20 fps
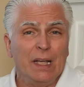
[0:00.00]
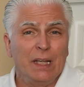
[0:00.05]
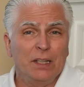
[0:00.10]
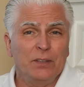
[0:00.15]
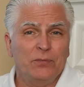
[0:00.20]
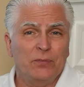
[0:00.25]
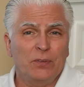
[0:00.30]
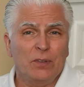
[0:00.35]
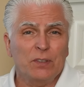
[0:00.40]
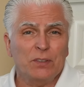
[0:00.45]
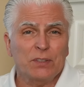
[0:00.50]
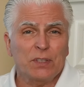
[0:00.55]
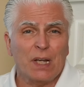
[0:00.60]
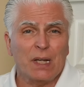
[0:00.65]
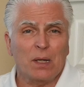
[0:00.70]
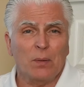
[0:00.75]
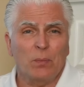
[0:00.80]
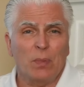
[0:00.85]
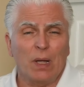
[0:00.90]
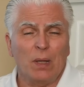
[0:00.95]
It feels
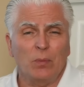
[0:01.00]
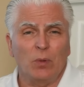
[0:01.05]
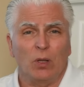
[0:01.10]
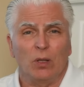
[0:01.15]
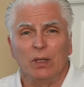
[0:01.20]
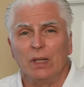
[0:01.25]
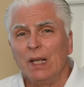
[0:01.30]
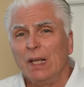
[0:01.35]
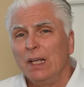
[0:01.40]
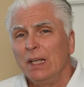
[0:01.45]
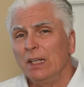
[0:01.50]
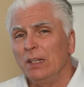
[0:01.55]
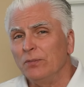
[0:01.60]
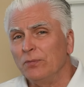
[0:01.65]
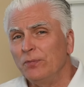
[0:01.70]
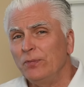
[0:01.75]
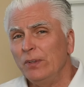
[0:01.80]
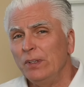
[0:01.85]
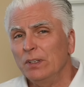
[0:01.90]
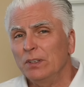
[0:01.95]
like a bubble. It
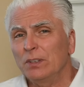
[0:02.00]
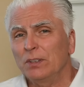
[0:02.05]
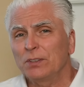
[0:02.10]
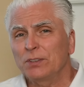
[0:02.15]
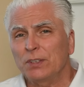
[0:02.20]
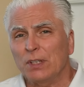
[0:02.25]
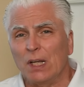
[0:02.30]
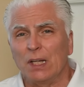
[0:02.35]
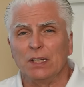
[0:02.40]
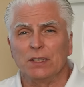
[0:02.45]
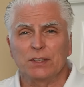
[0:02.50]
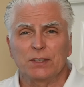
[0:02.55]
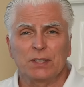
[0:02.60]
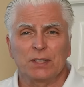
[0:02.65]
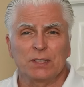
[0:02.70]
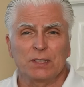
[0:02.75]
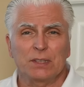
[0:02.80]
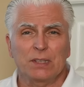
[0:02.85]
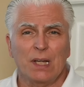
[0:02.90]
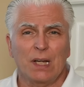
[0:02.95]
feels
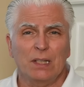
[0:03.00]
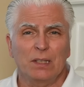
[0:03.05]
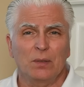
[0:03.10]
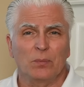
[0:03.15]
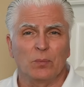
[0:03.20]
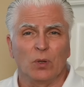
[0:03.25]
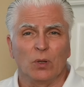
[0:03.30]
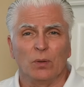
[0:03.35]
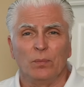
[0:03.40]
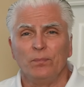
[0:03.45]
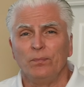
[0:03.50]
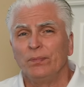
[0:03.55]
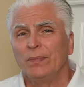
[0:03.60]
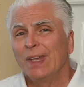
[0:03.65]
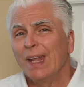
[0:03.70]
unsustainable.